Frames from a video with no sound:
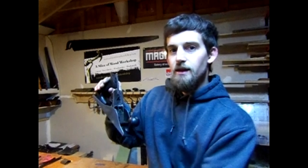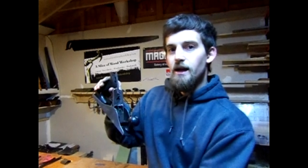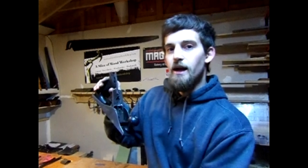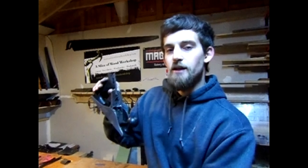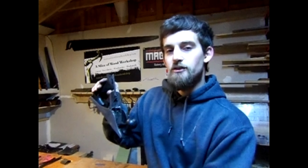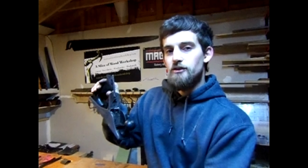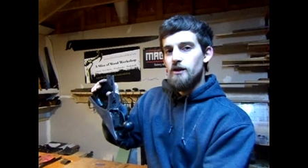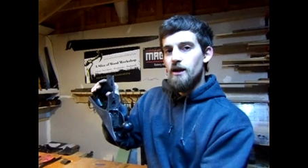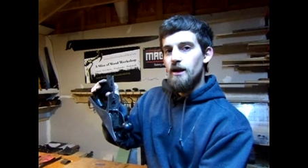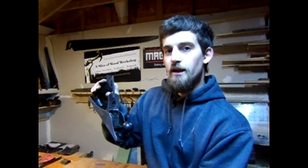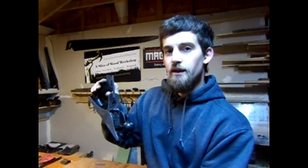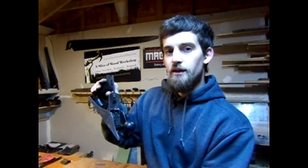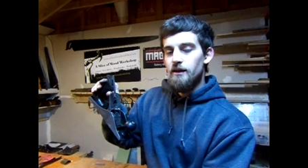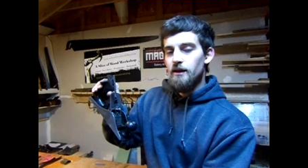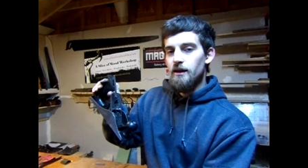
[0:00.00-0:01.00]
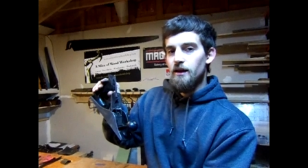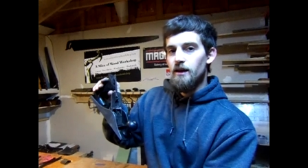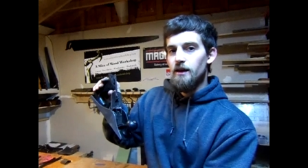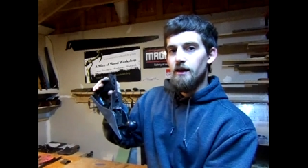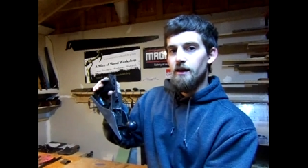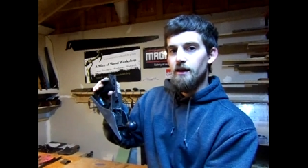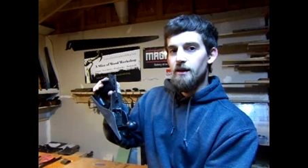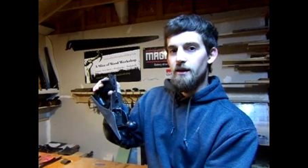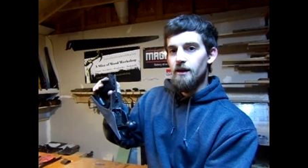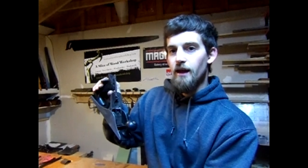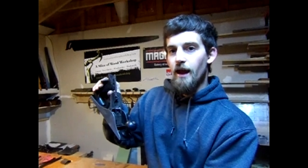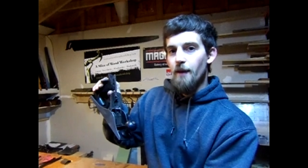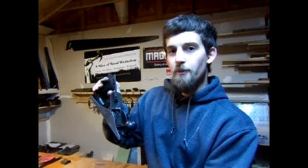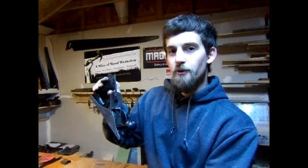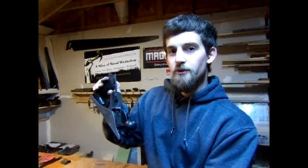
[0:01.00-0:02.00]
I tried a
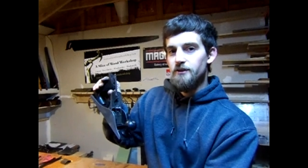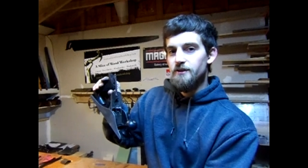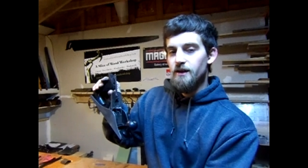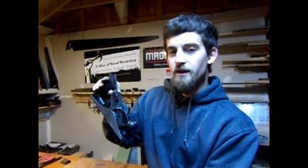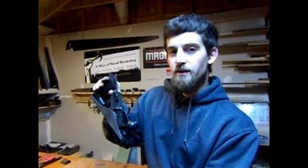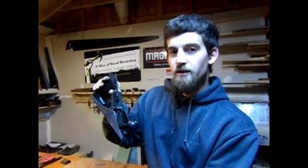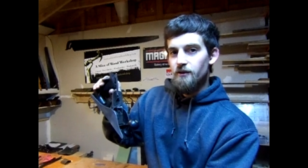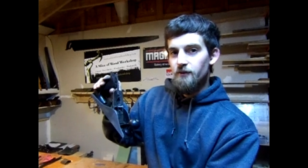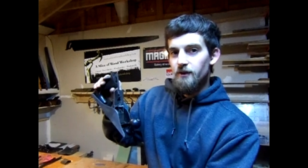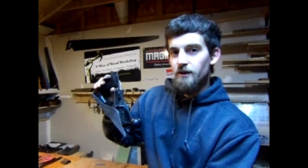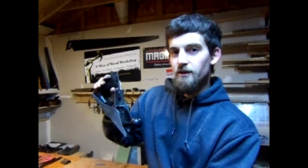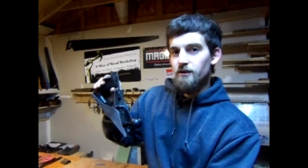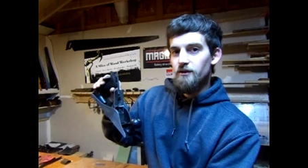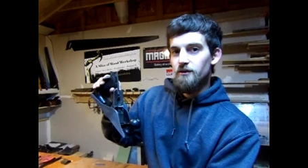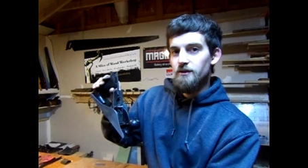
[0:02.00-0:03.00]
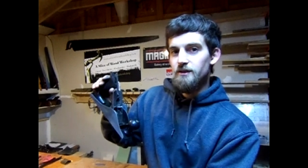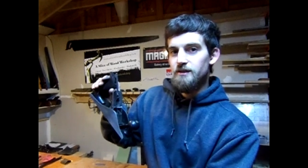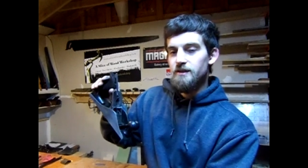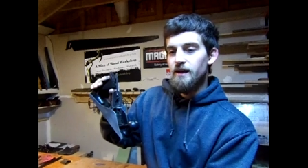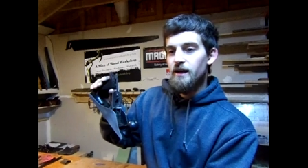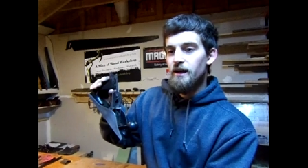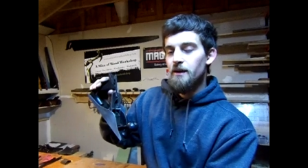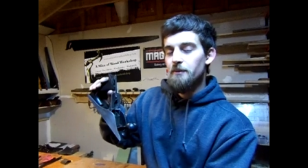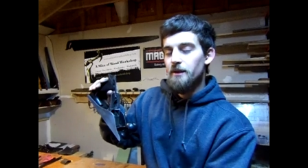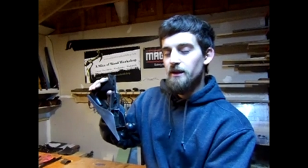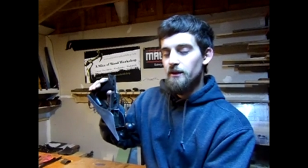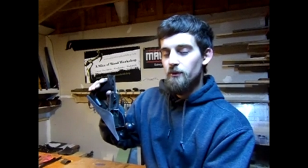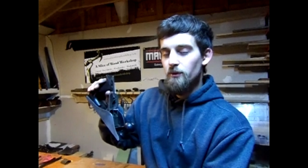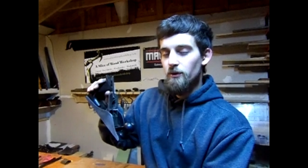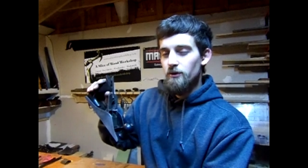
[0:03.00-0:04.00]
apple cider vinegar this time and
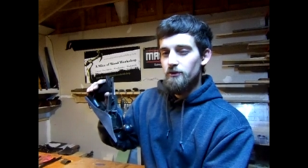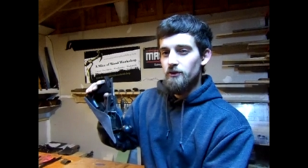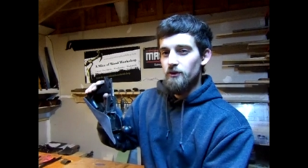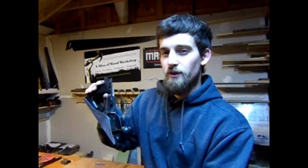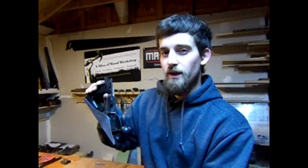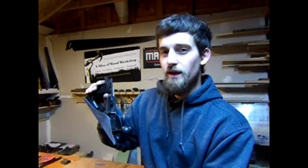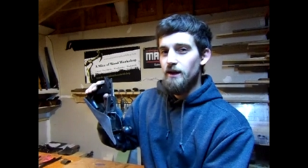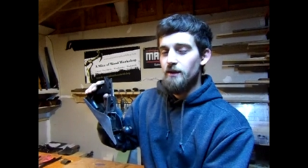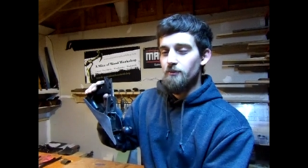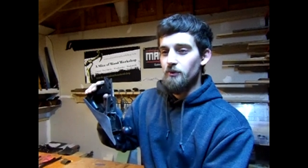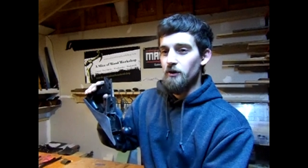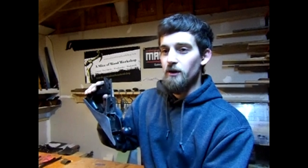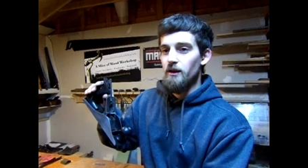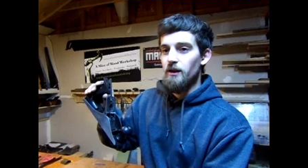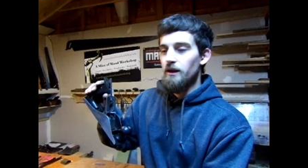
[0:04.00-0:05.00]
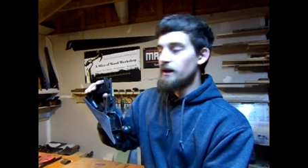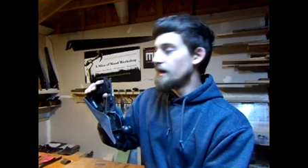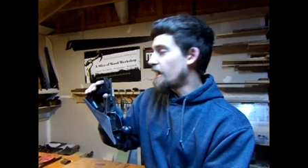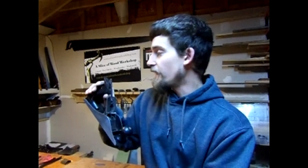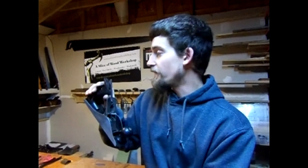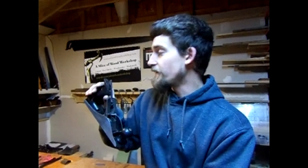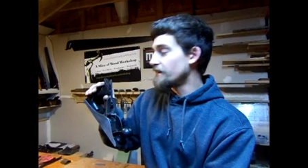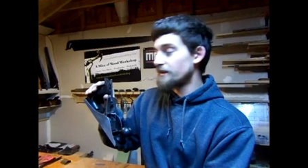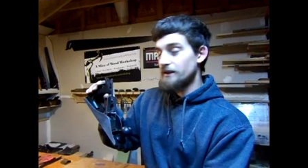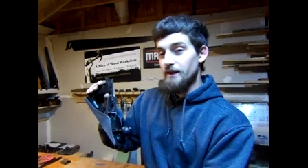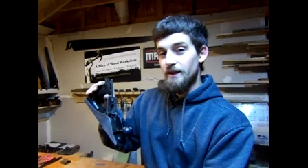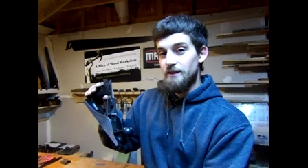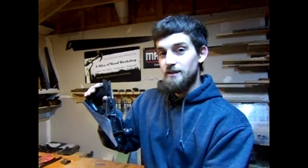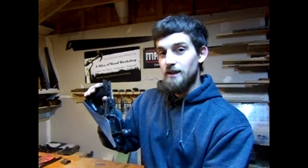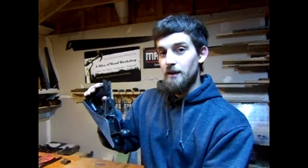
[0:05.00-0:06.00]
it worked okay, but I think the
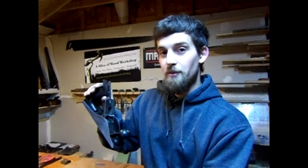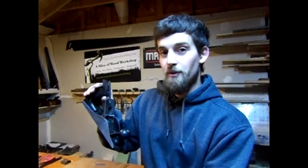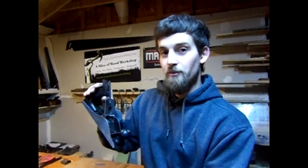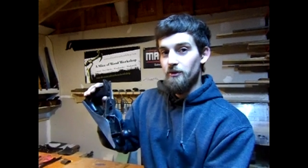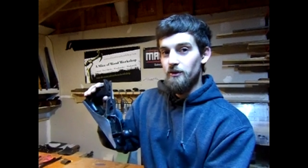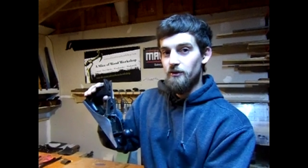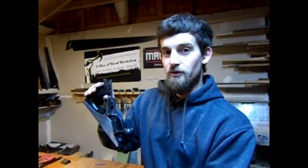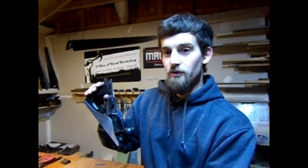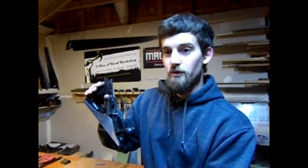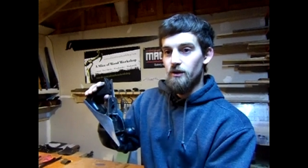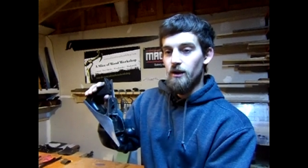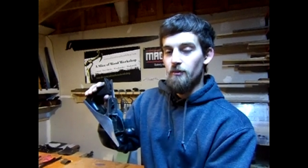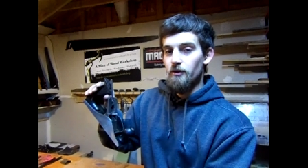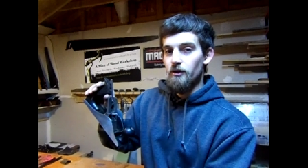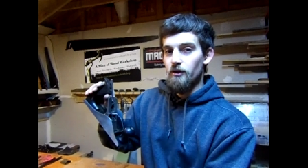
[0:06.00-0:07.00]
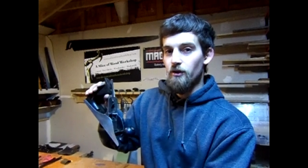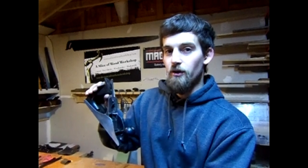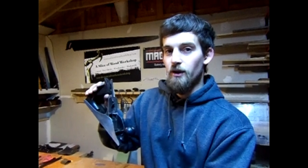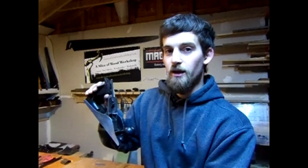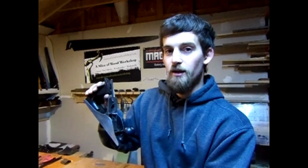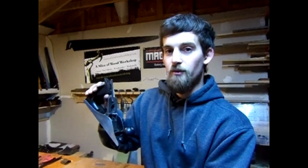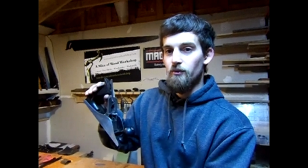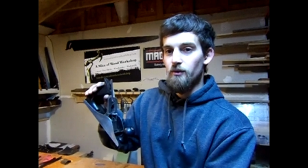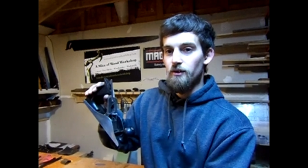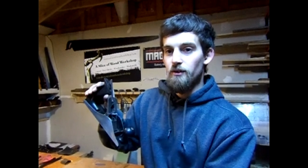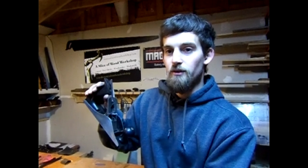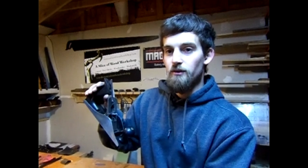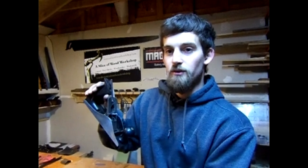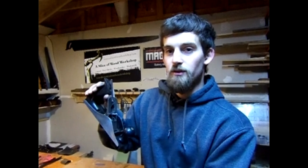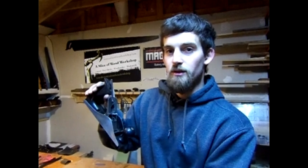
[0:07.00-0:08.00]
next time I'm going to do it, I'm going to go ahead
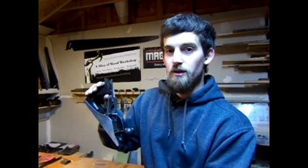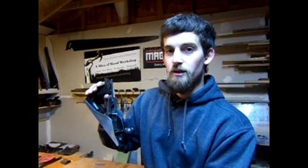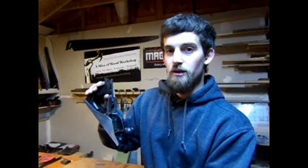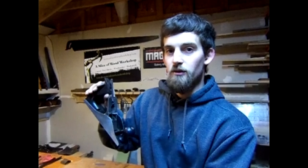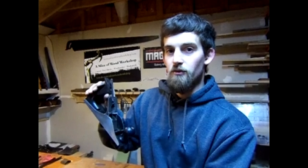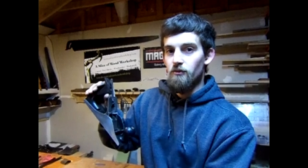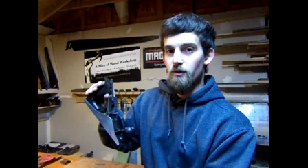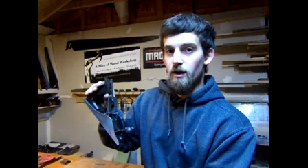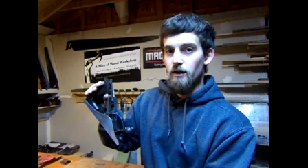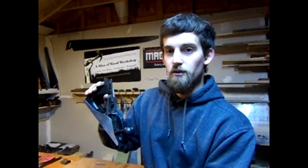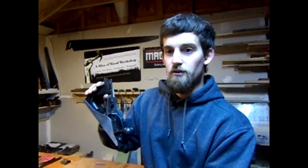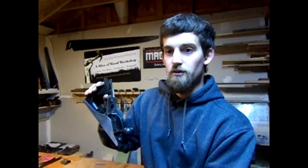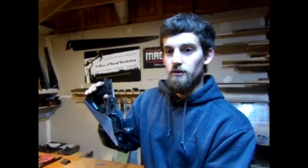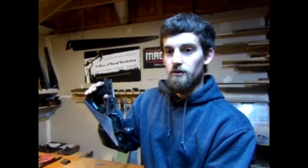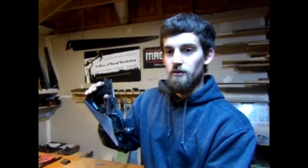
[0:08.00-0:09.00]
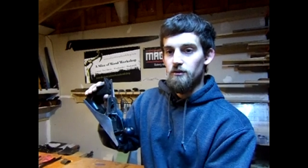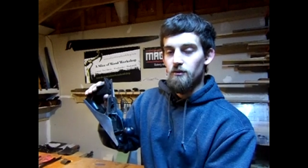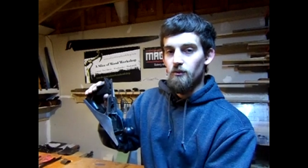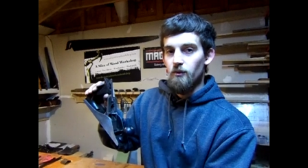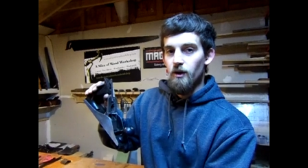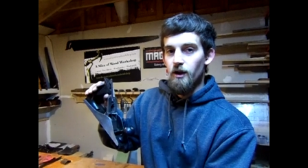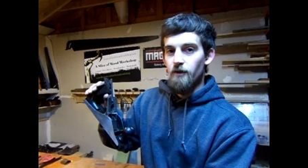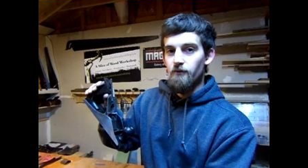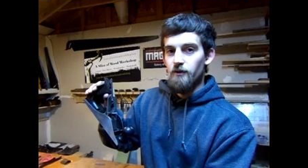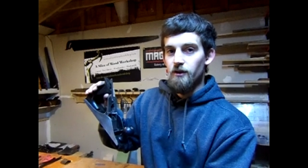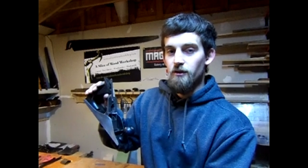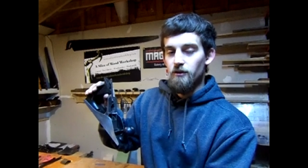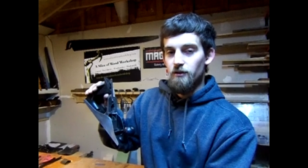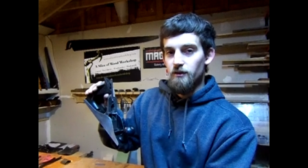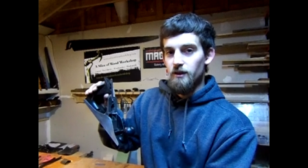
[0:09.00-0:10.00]
with the regular white
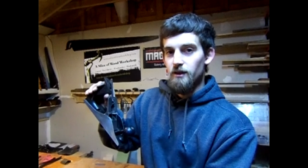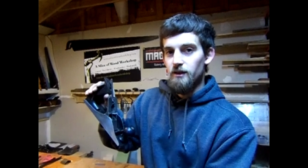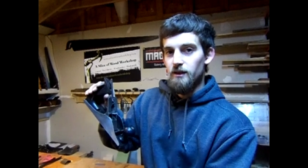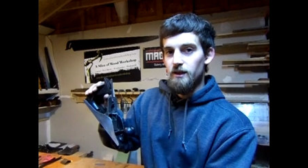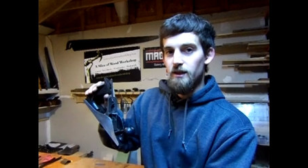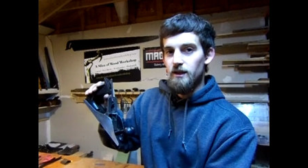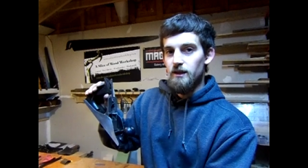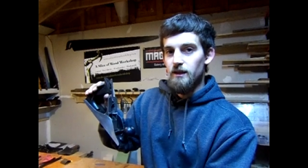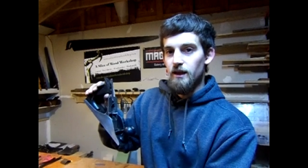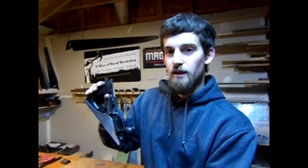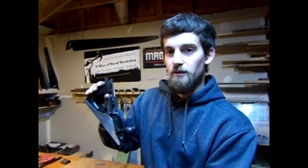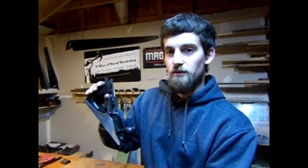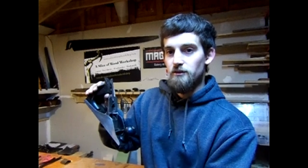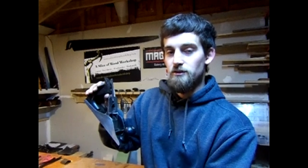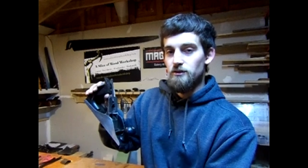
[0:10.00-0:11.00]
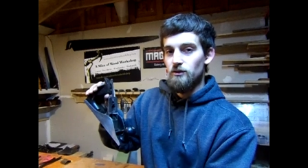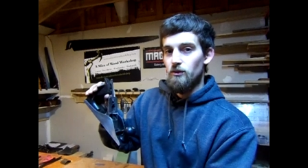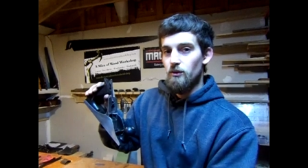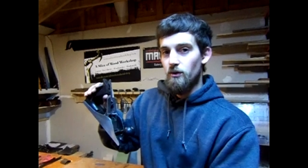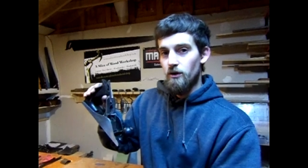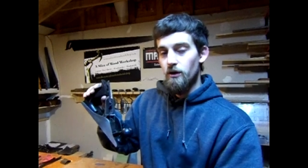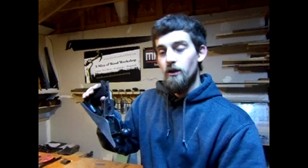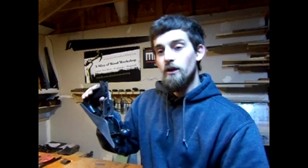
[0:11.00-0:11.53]
vinegar that you can get at the store.